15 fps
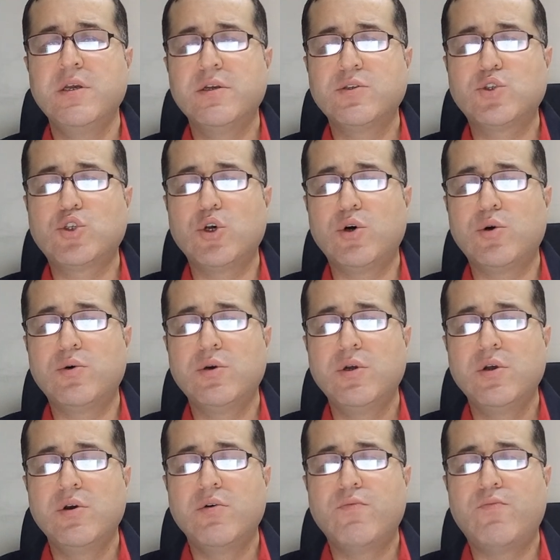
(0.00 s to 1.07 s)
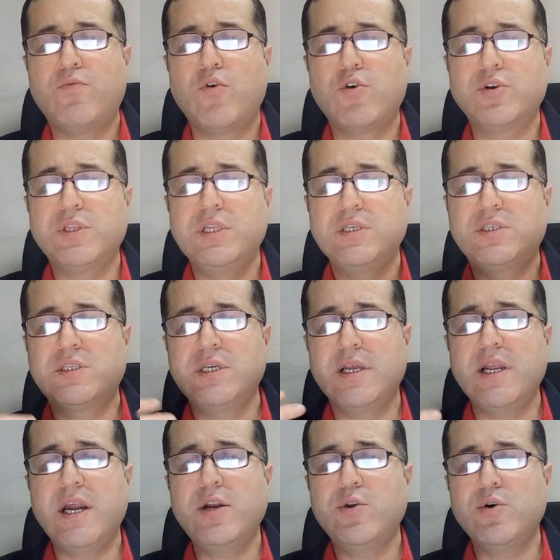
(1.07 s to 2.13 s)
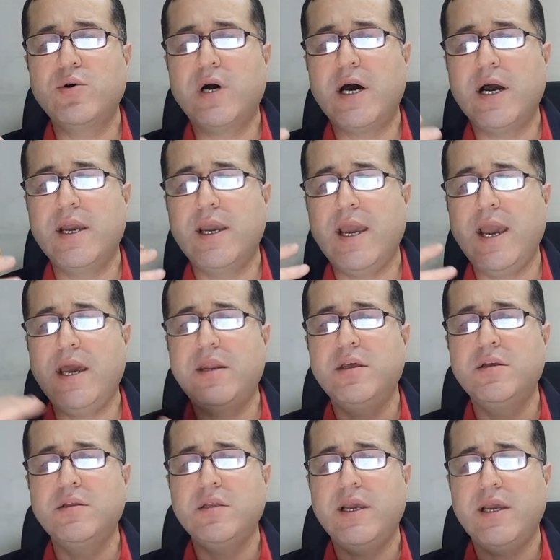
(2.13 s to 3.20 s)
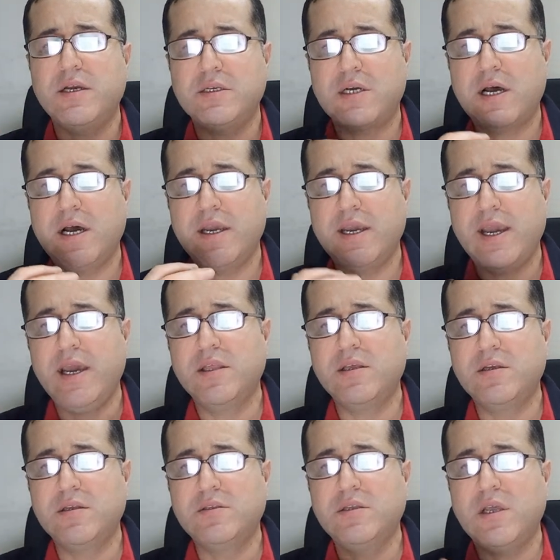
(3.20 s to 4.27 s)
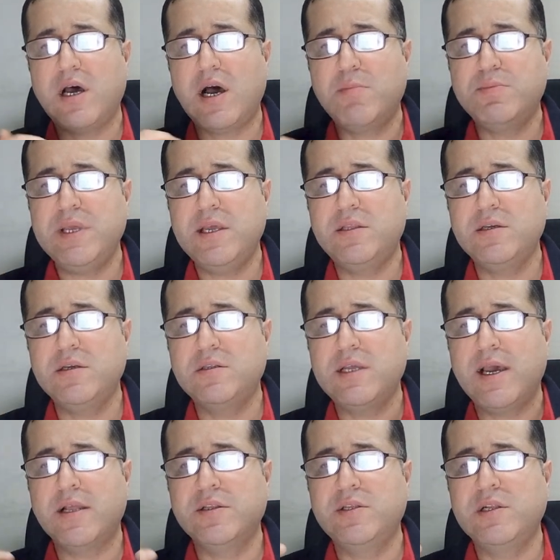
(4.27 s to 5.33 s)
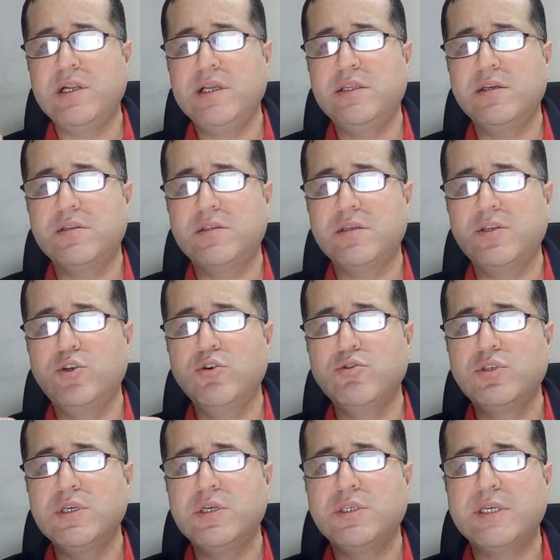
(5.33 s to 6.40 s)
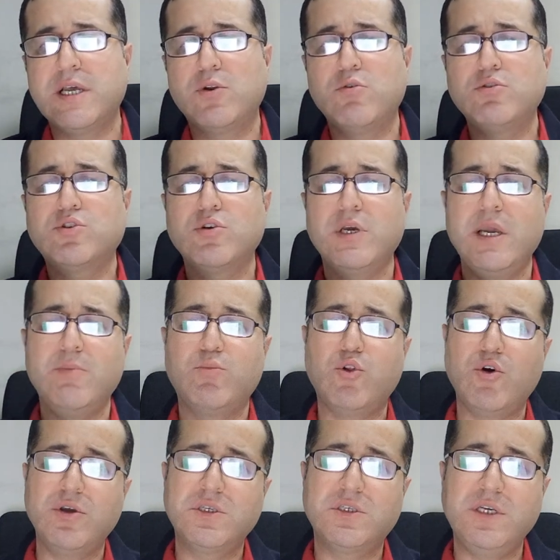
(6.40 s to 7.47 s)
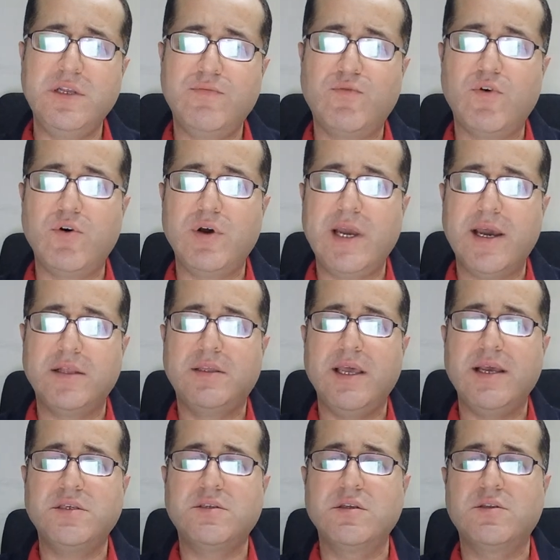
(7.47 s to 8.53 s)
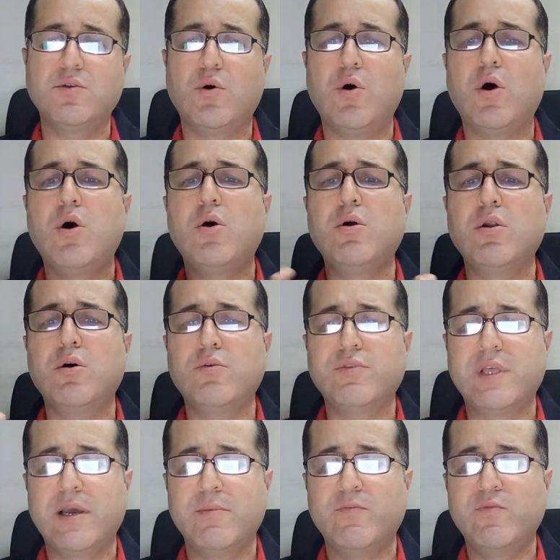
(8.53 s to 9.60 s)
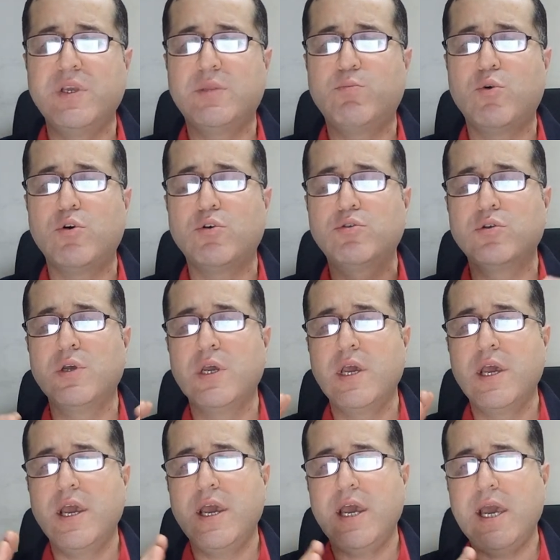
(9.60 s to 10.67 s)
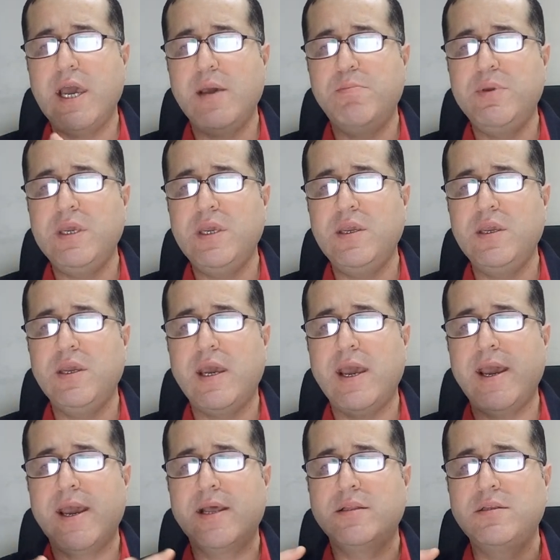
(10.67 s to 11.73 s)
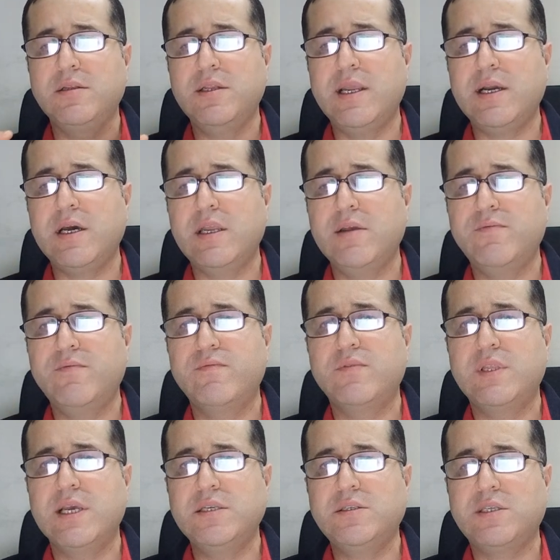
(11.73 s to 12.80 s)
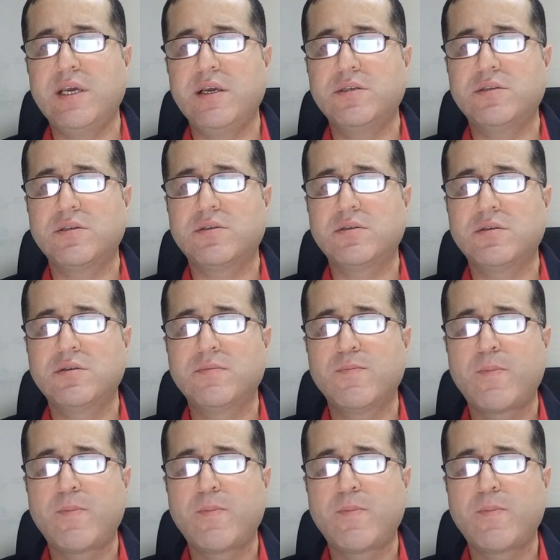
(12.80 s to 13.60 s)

So for this scenario, I added I added, updated, and deleted the users and also employees info and tested all of them with both happy and negative test cases.